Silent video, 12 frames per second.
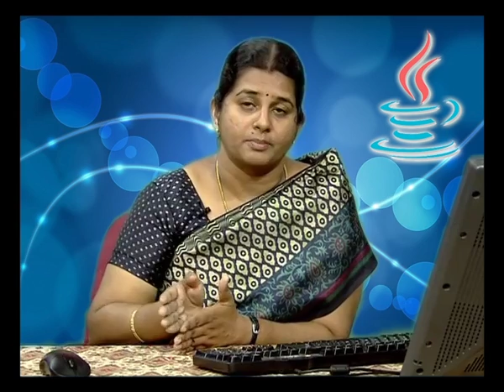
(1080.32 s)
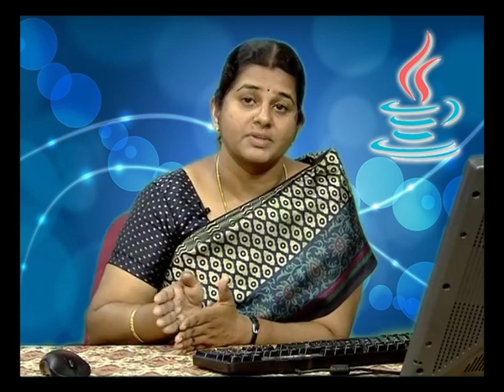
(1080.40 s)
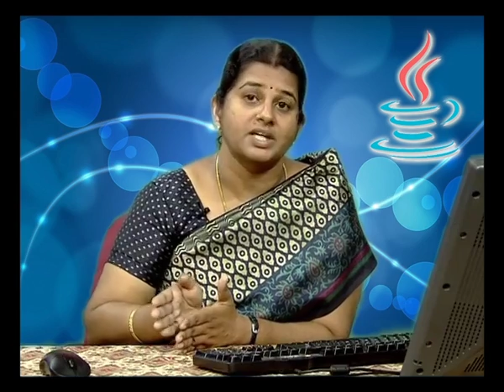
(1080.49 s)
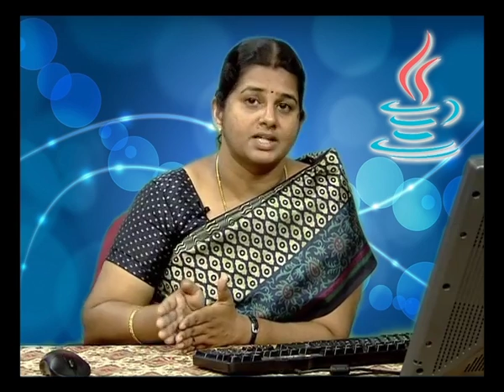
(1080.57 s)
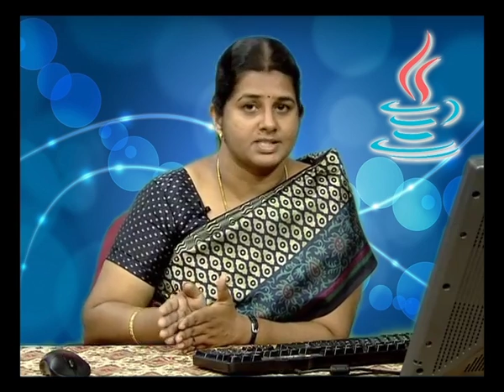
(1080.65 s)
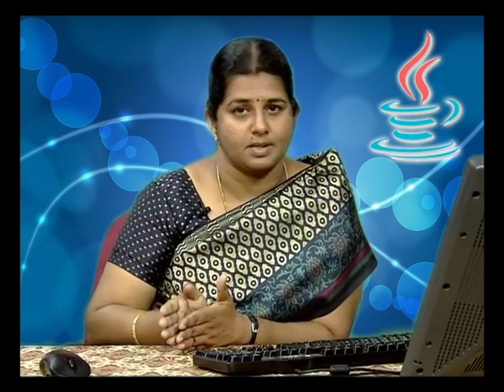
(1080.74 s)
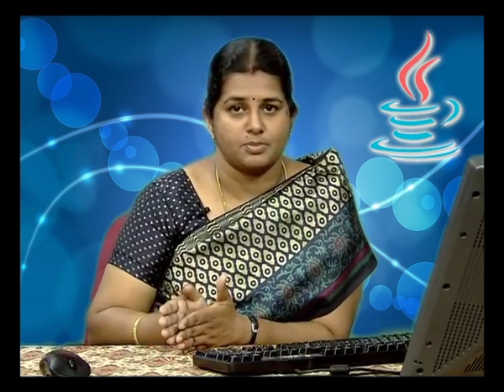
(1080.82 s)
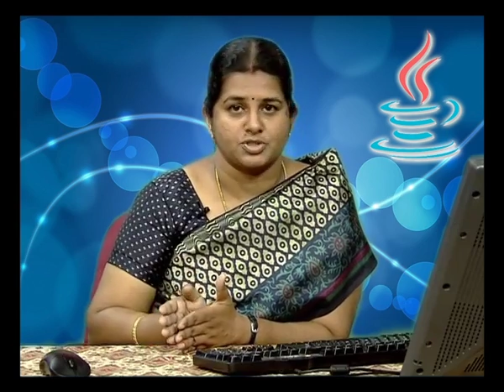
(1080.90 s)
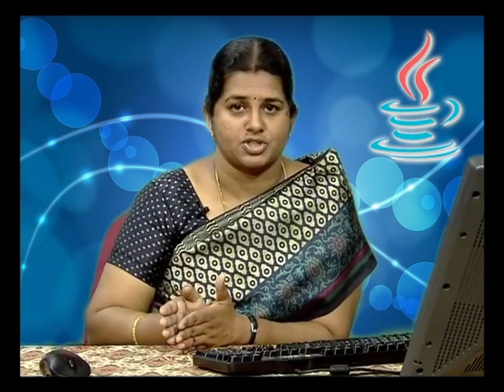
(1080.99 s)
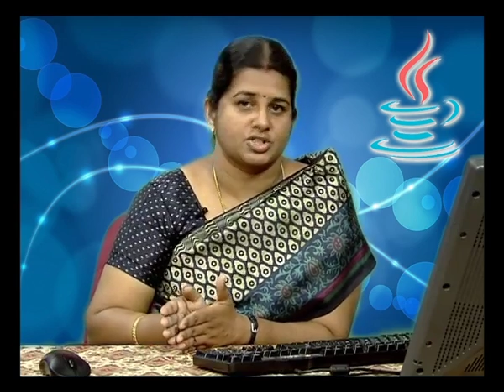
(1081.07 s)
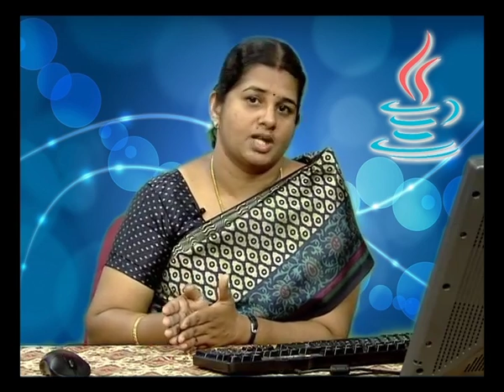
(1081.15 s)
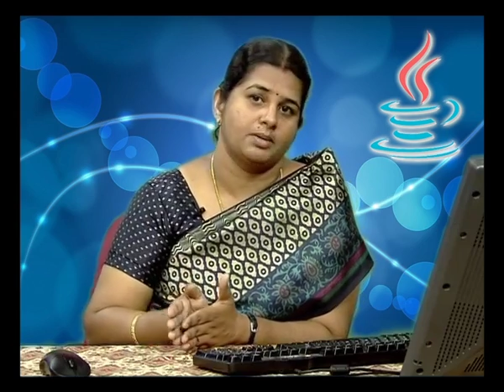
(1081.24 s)
from the cursor
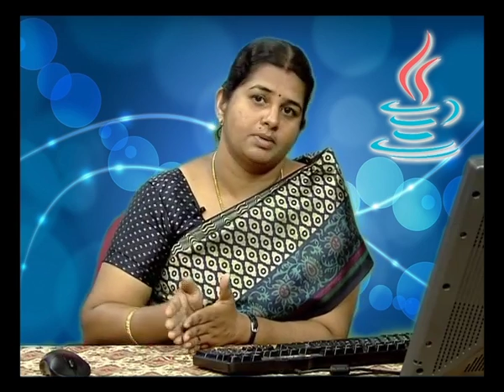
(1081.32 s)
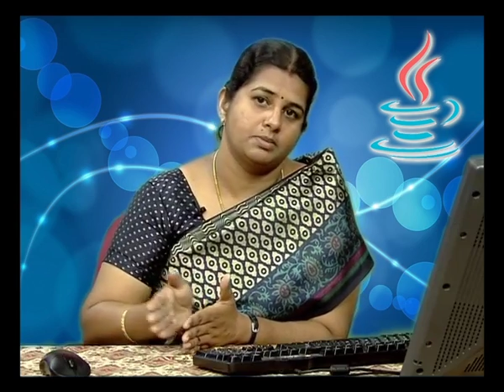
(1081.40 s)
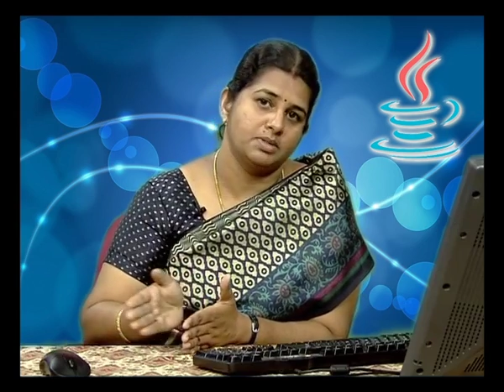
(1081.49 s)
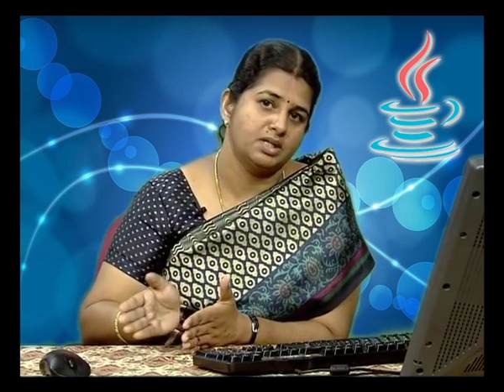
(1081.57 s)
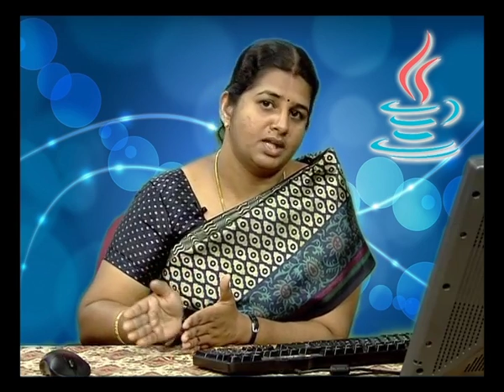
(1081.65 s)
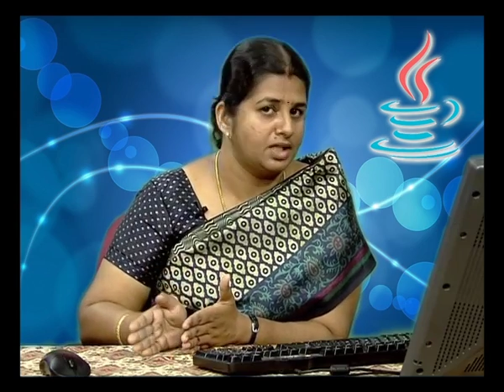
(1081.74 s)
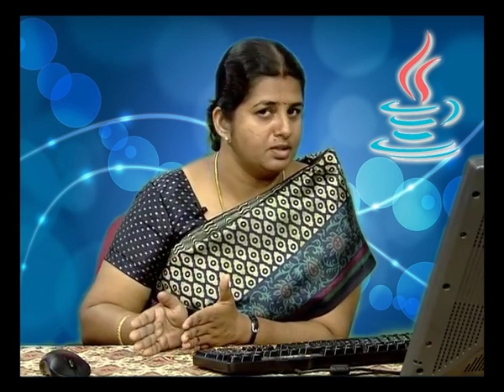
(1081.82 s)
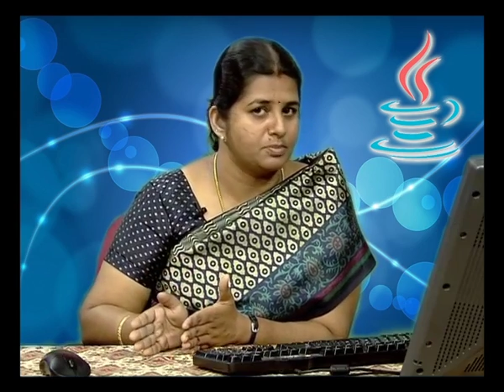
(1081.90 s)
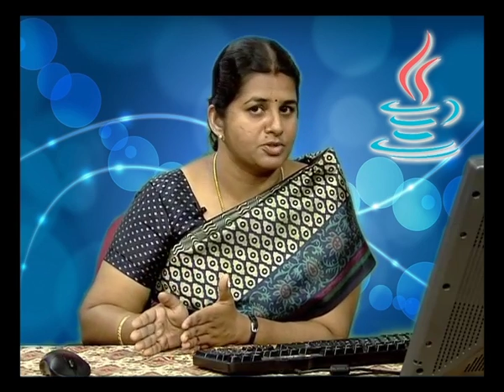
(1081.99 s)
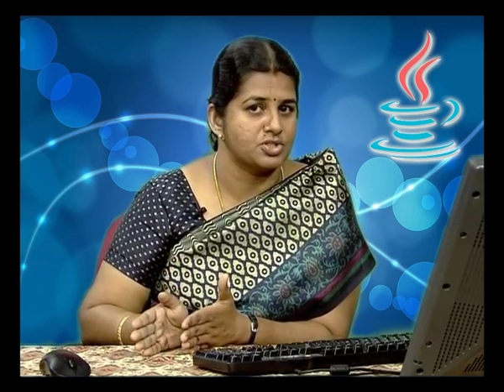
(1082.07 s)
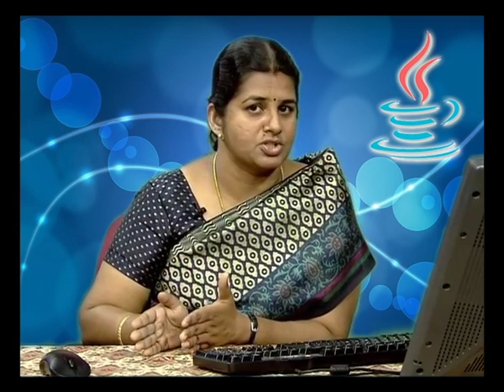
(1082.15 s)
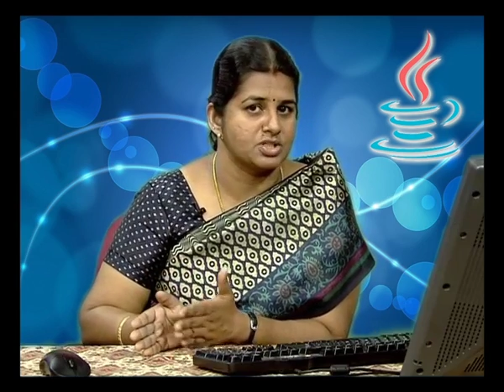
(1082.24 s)
position. I may be in any
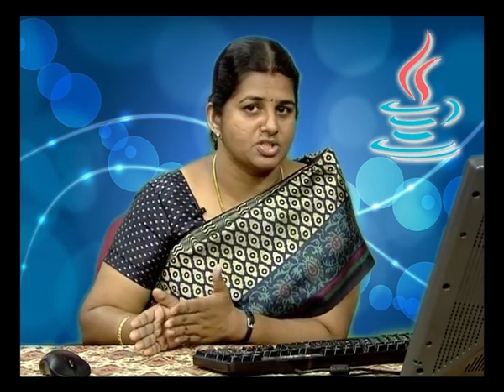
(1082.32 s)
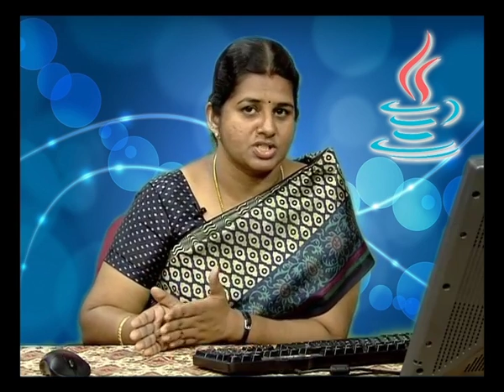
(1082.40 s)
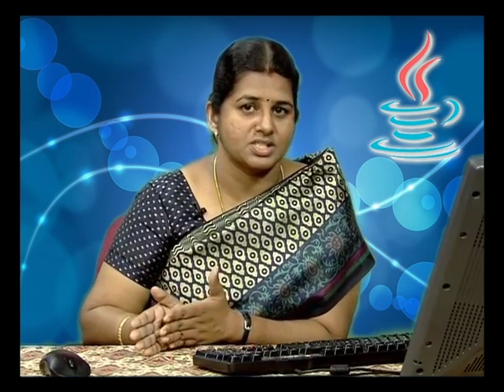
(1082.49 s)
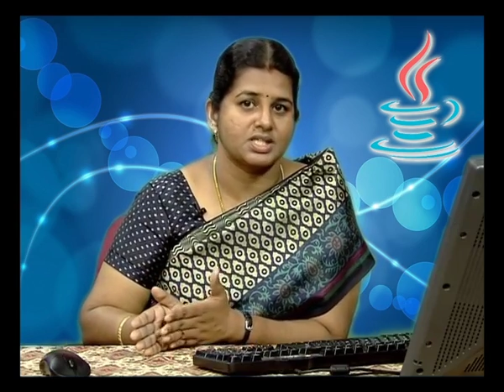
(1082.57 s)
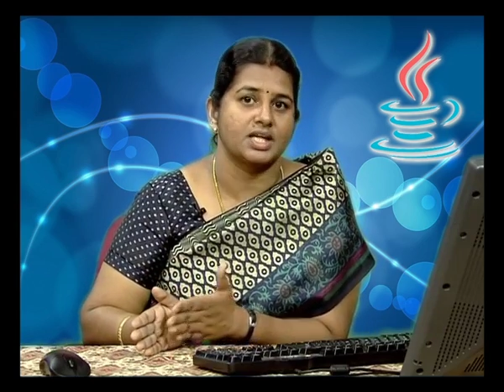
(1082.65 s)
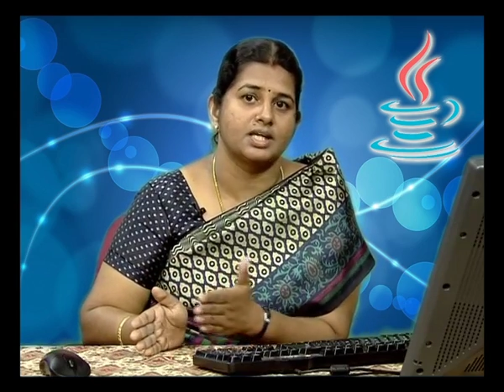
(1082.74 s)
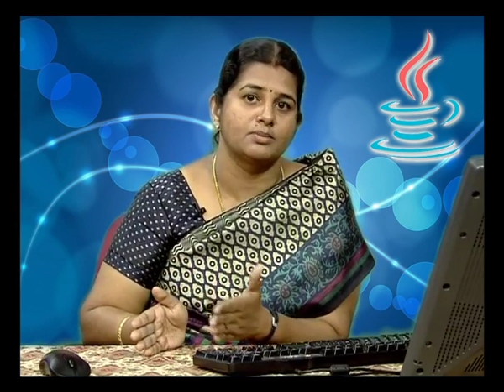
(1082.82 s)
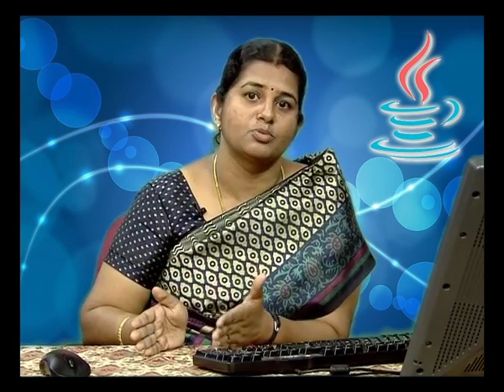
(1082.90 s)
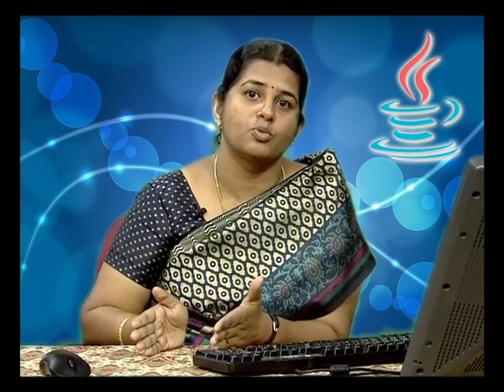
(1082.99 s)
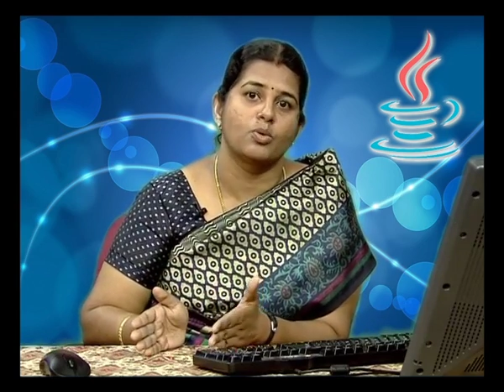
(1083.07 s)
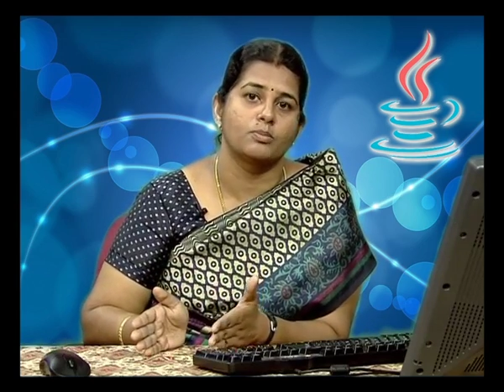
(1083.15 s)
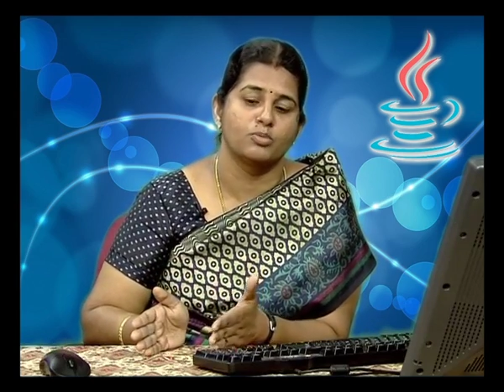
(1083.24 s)
position just I can
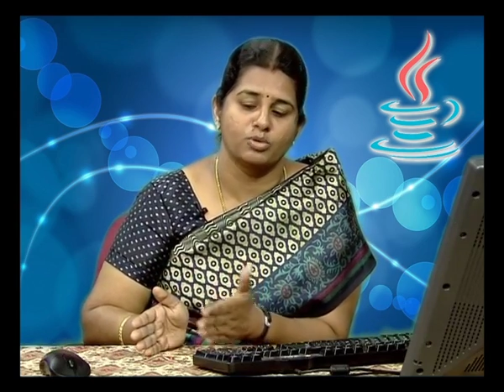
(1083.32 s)
move,